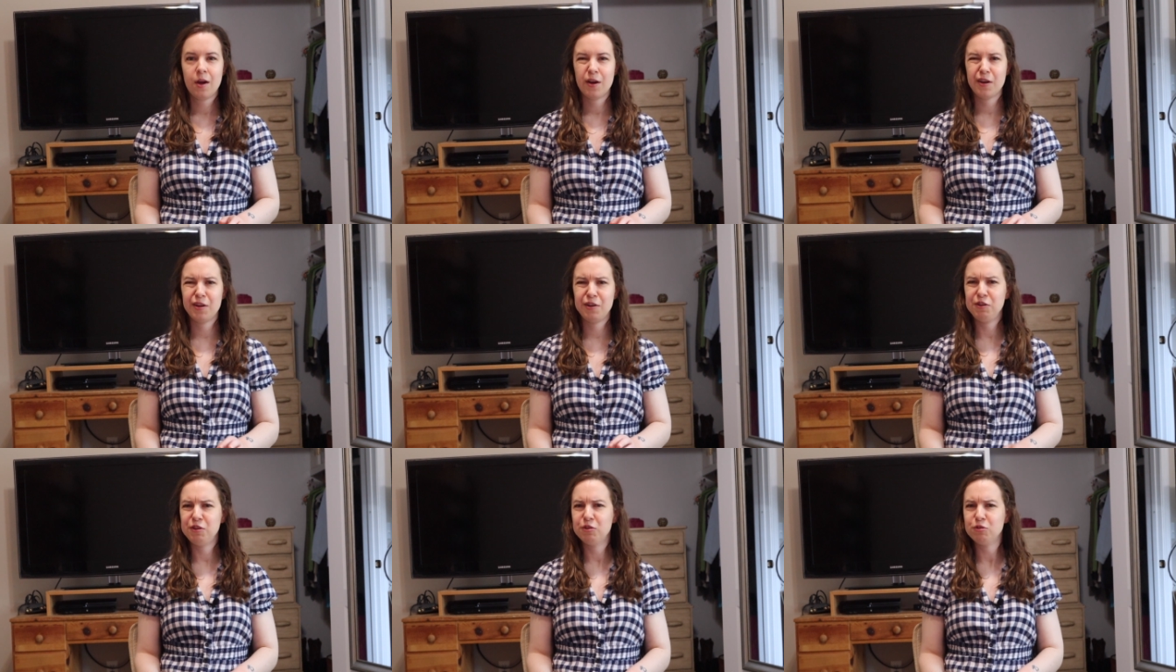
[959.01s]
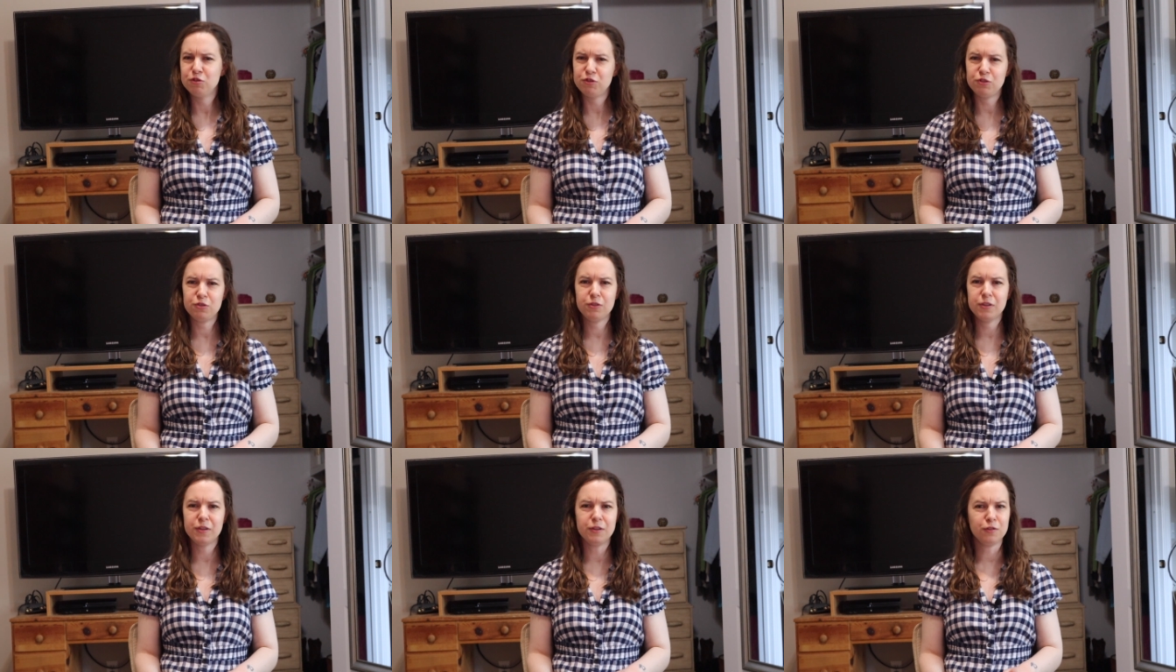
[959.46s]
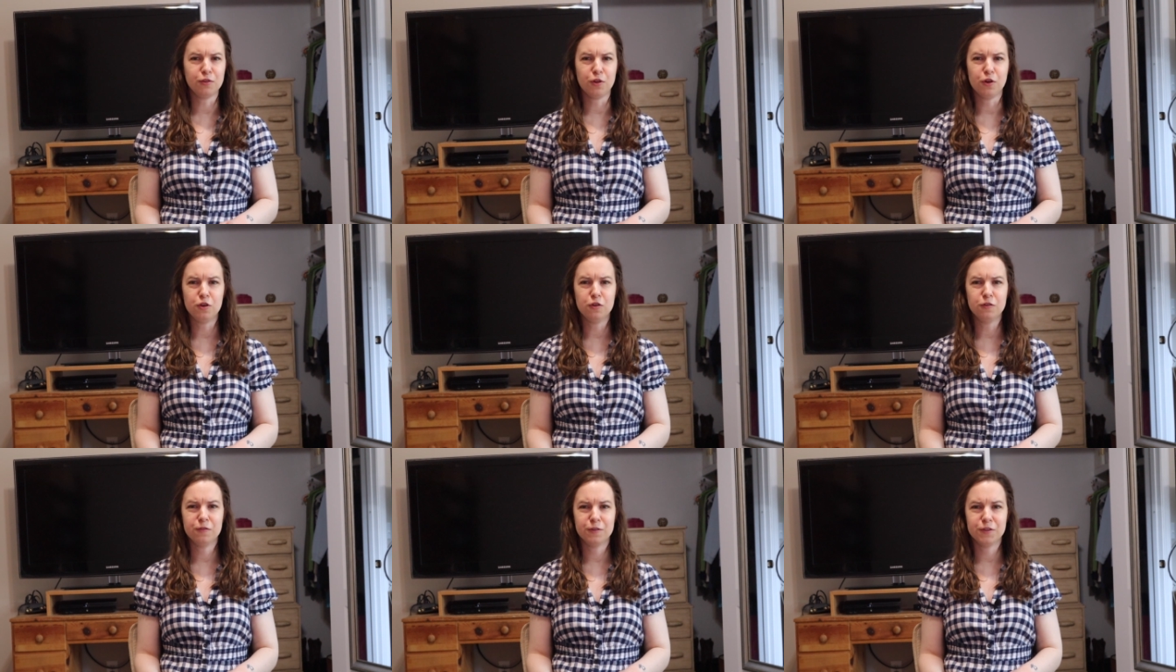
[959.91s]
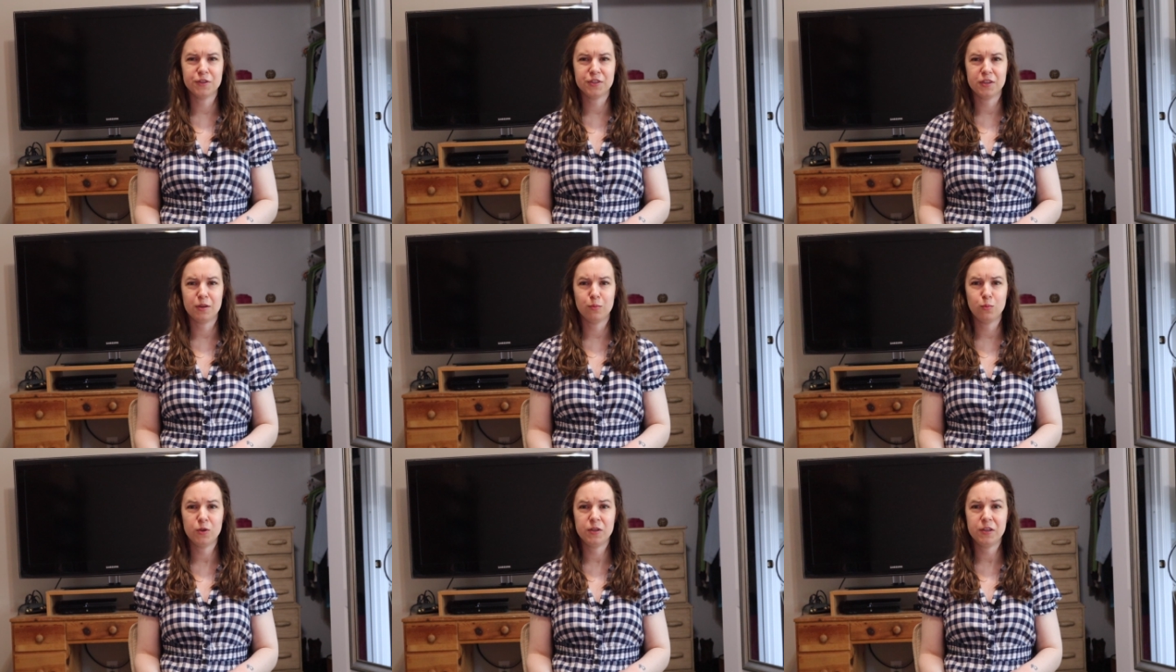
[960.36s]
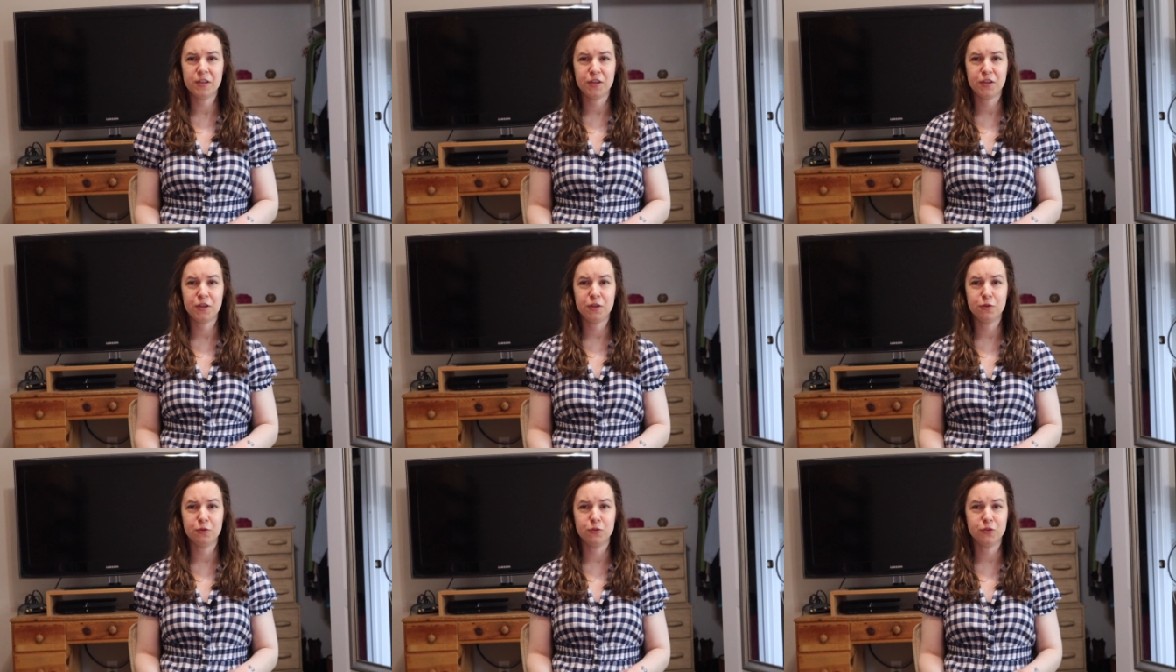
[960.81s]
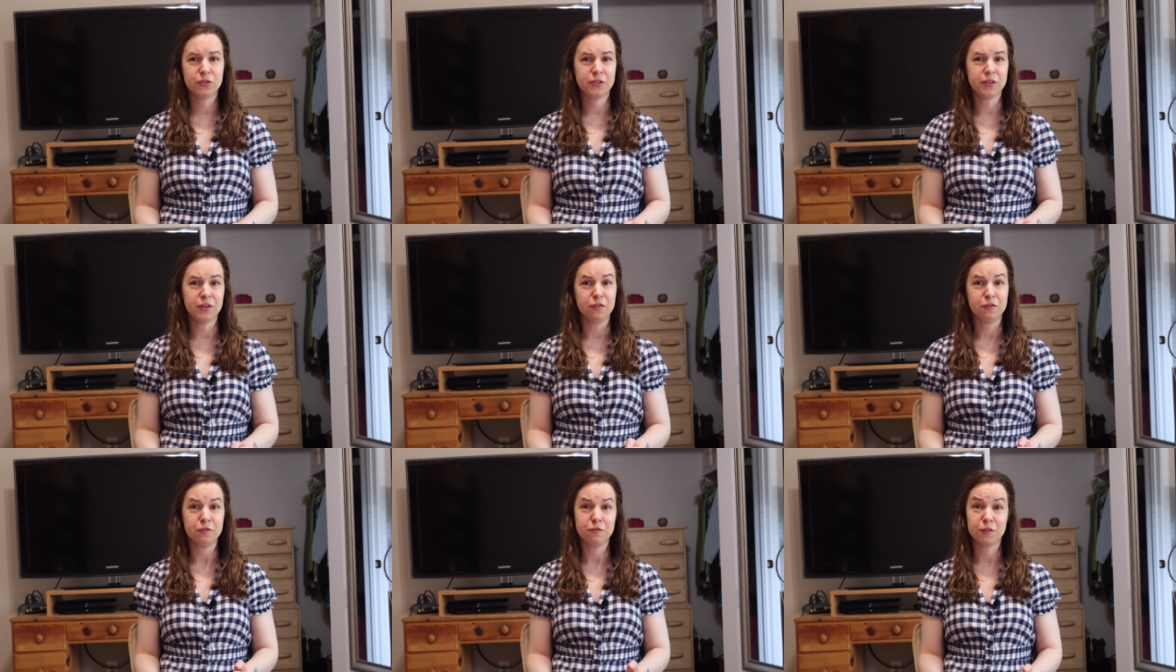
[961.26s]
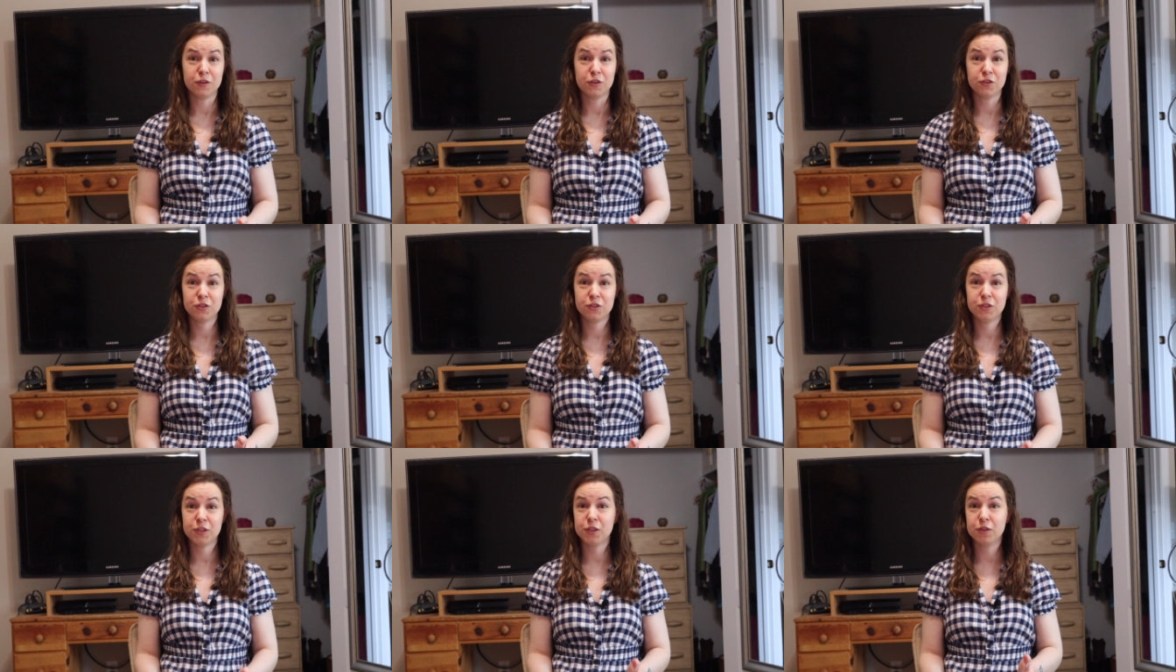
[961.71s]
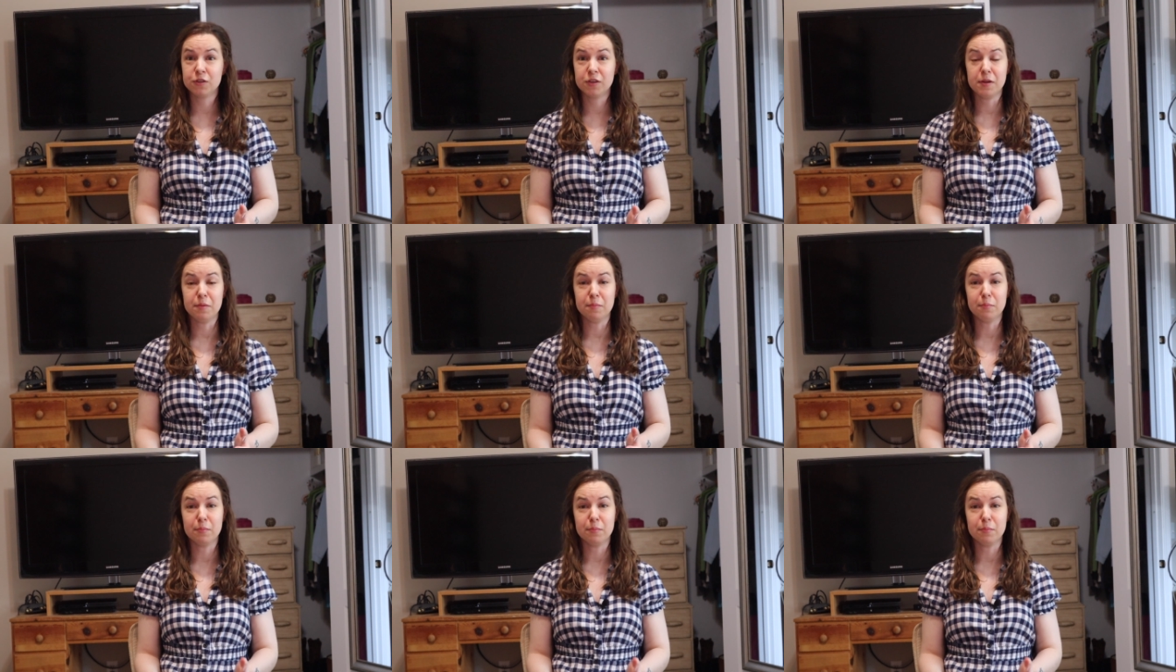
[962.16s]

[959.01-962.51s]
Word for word: unusually low for someone accused of first degree